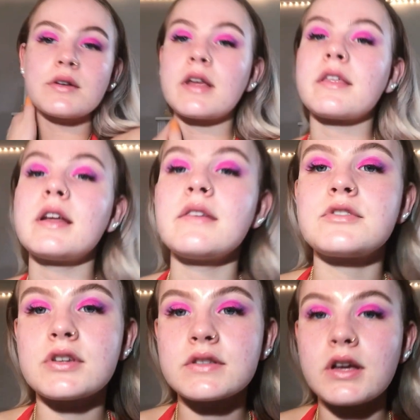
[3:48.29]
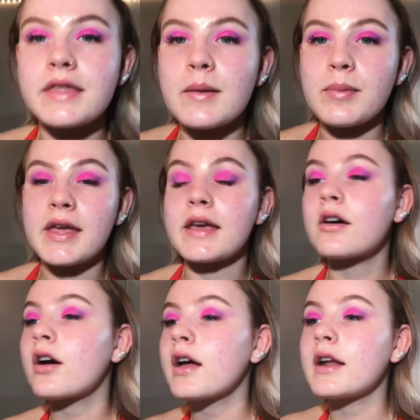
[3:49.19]
now that I've just got that
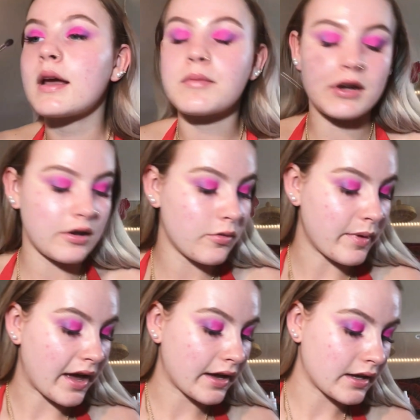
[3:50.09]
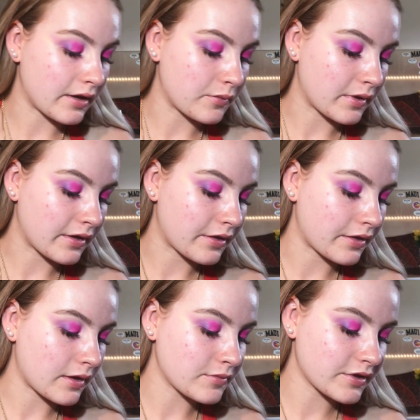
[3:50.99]
pink on, I'm going to go back in
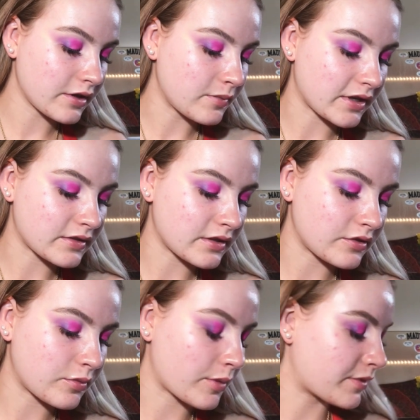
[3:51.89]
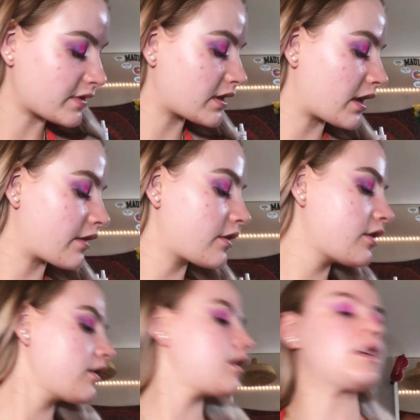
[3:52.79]
with, I'm just going to mix the two purples
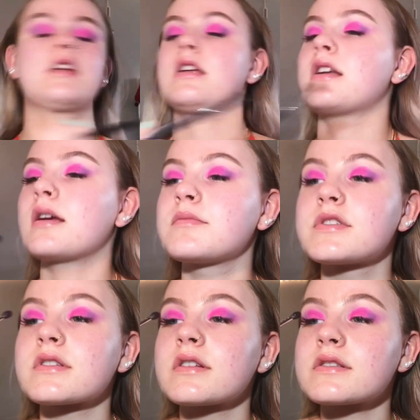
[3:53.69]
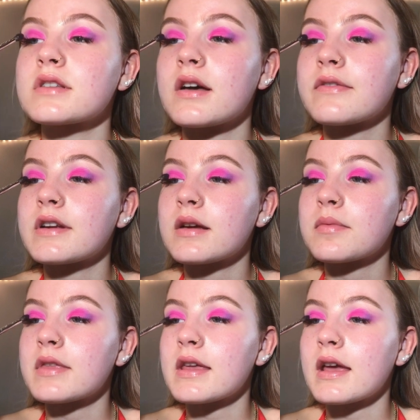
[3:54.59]
together, and I'm just going to soften
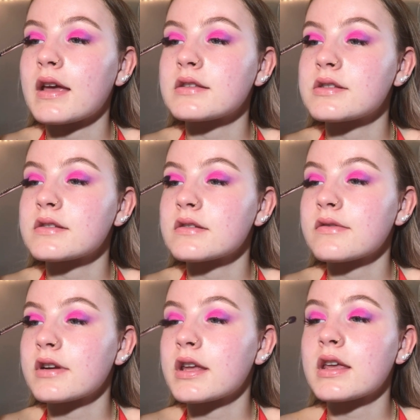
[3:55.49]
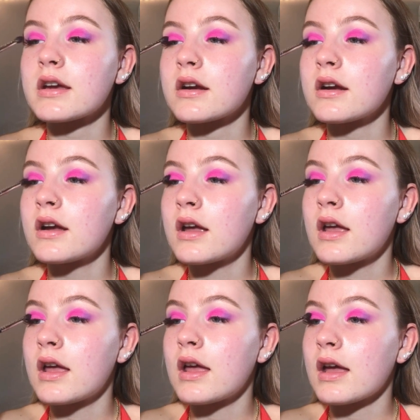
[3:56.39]
up the edges over here,
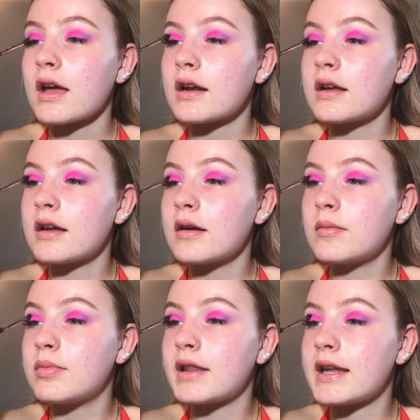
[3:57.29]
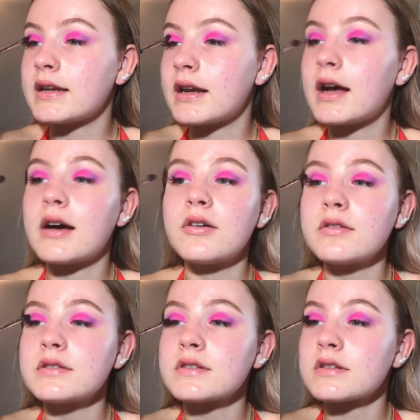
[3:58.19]
kind of blend it
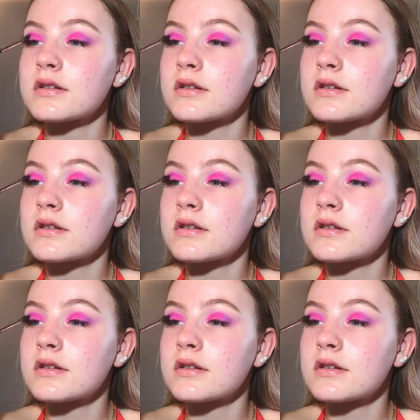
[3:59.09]
out,